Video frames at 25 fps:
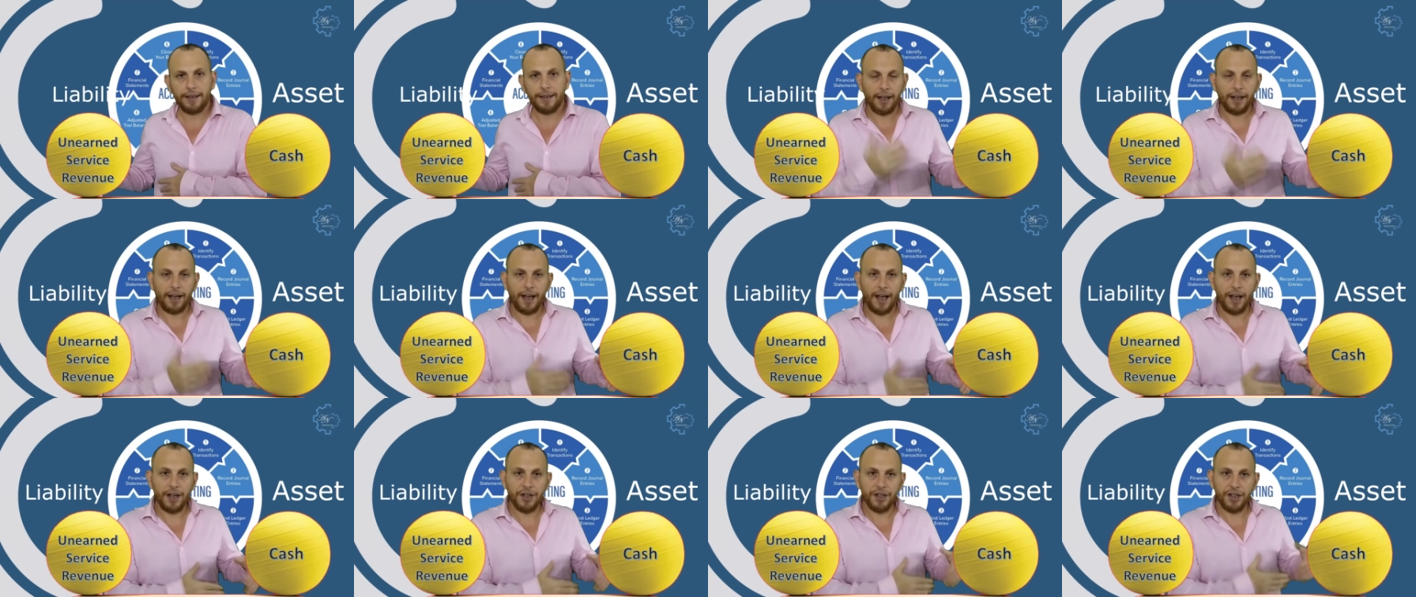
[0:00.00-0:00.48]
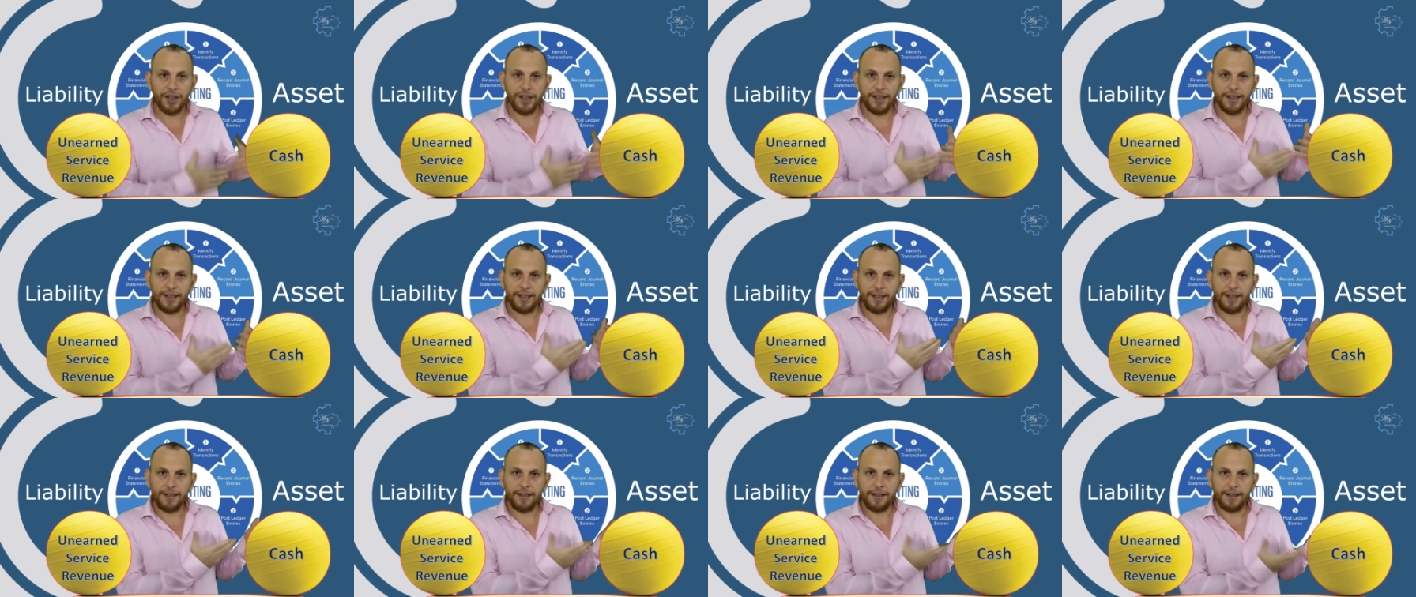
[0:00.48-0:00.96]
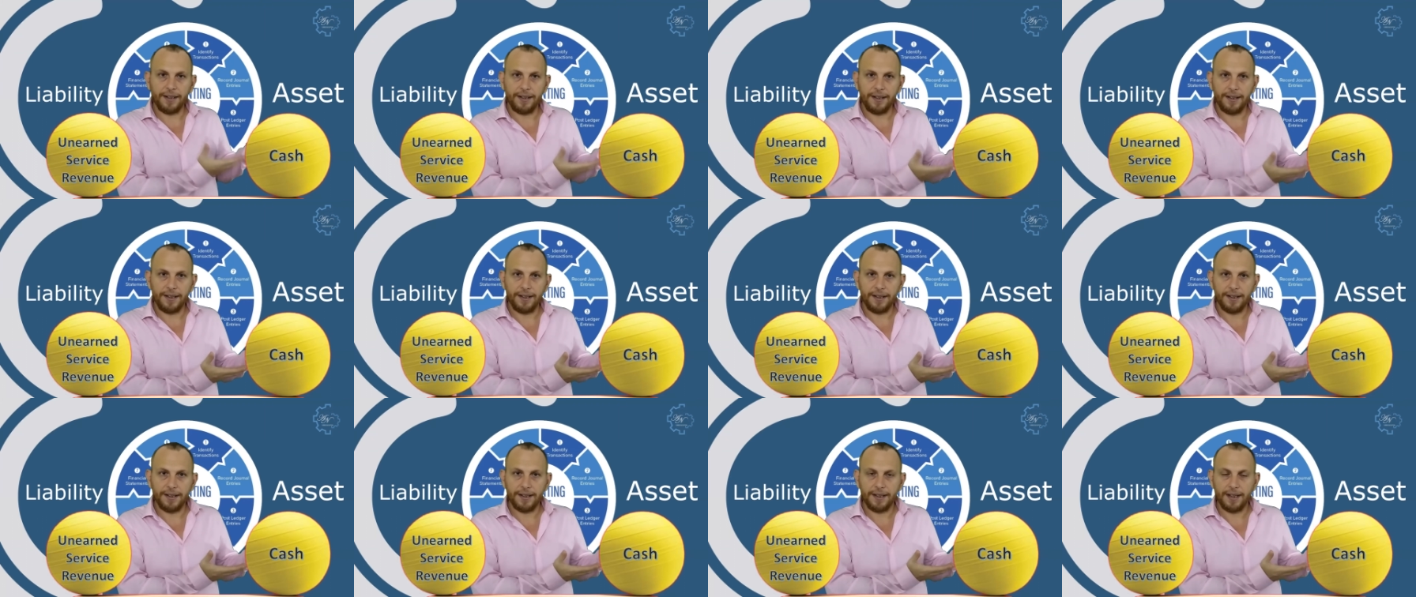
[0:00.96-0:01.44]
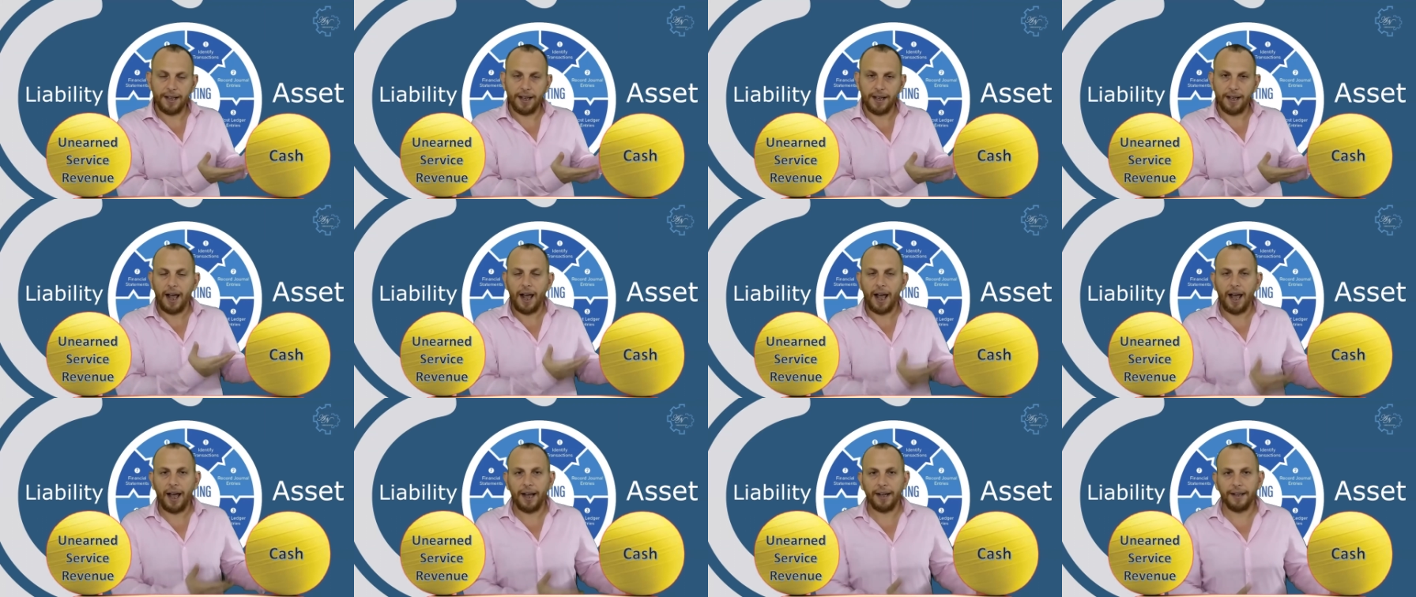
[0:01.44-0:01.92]
Cash is increased,
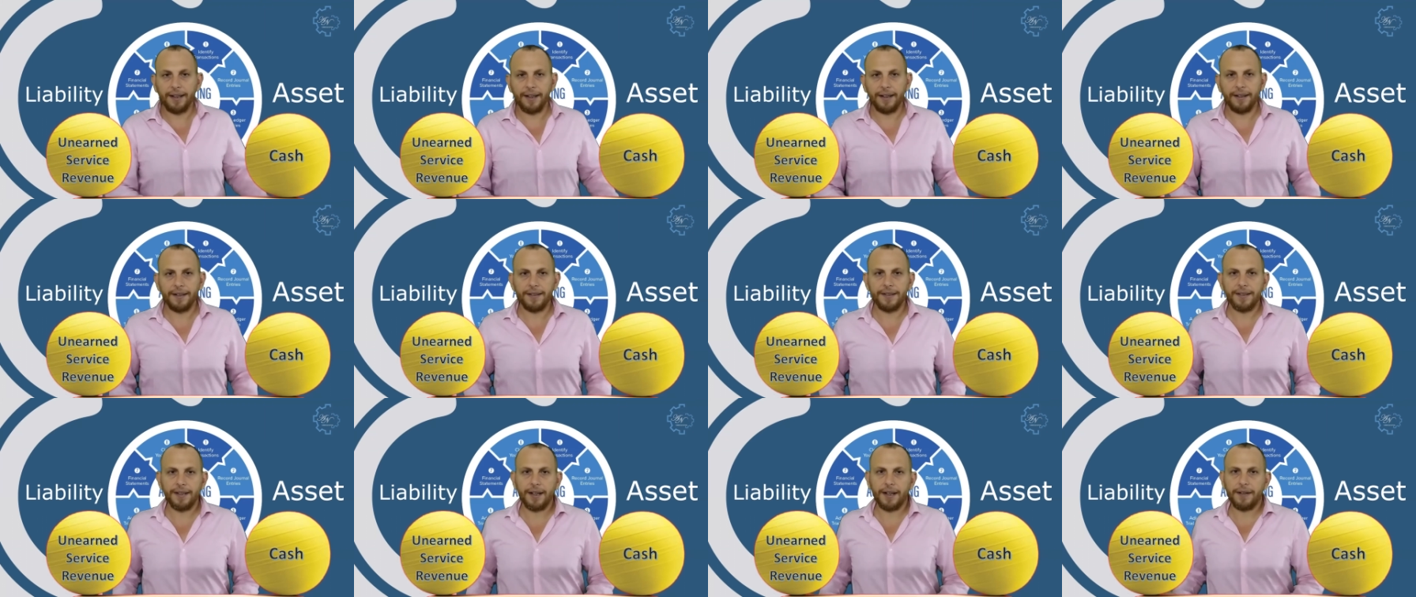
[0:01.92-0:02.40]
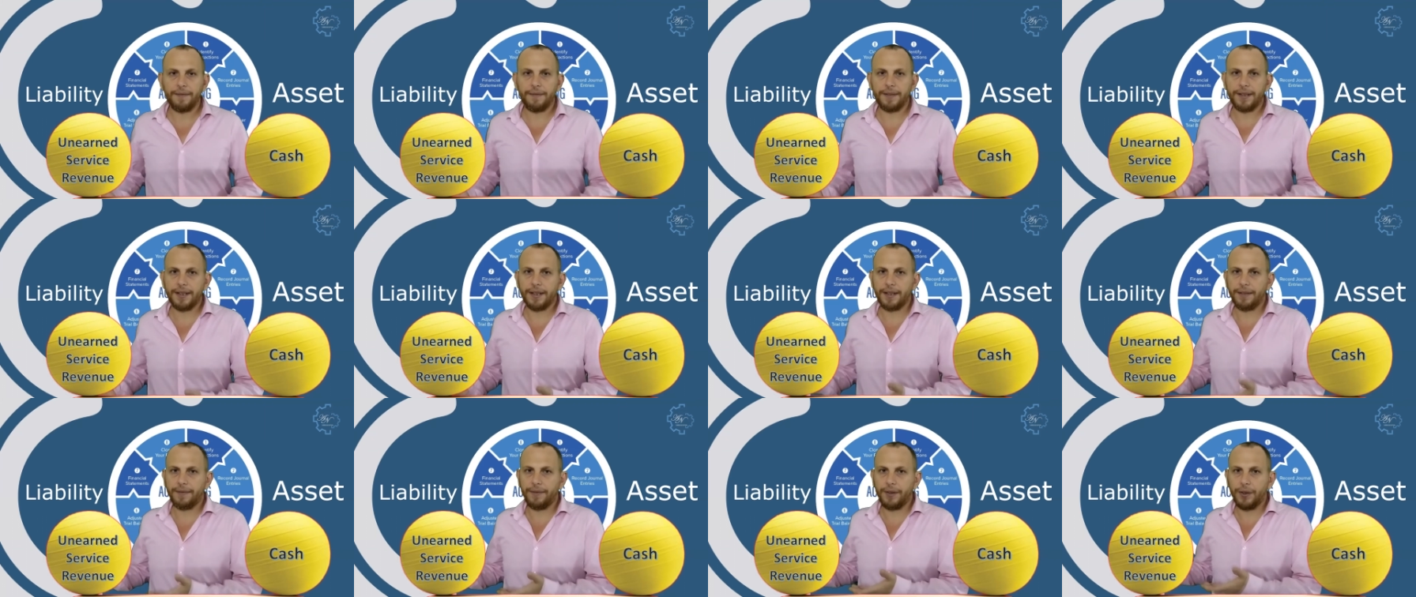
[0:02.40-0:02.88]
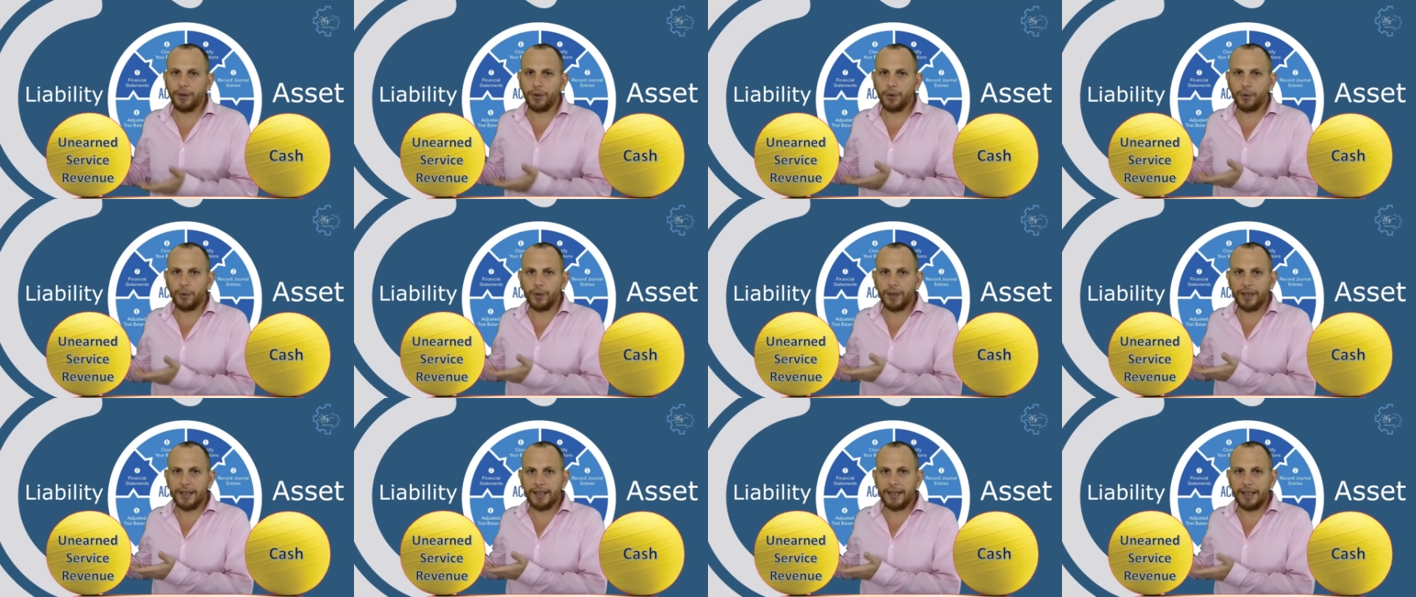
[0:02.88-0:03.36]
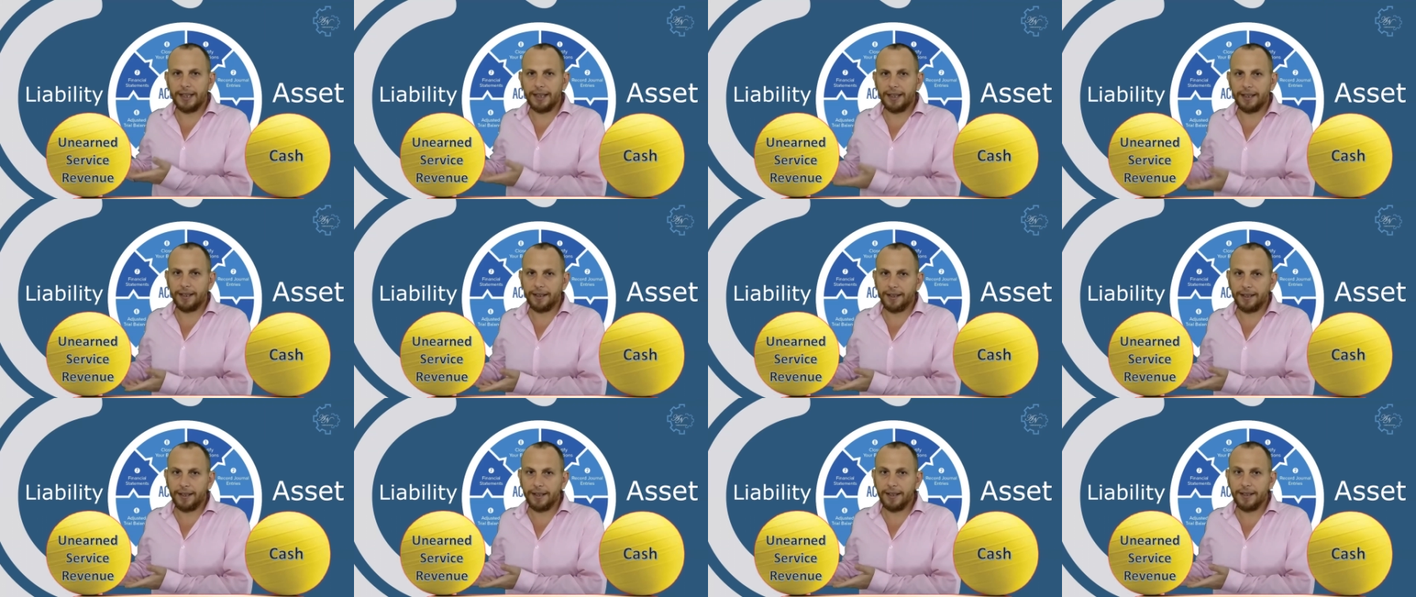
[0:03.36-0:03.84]
unearned service revenue is
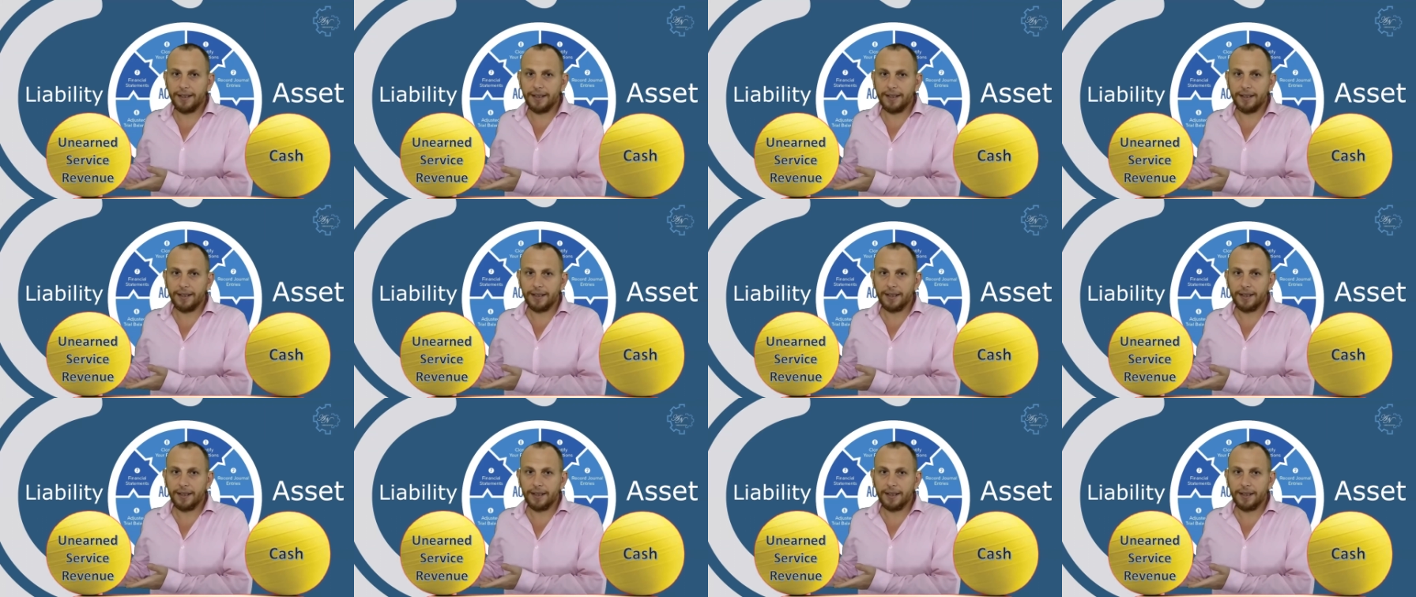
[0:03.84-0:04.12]
increased,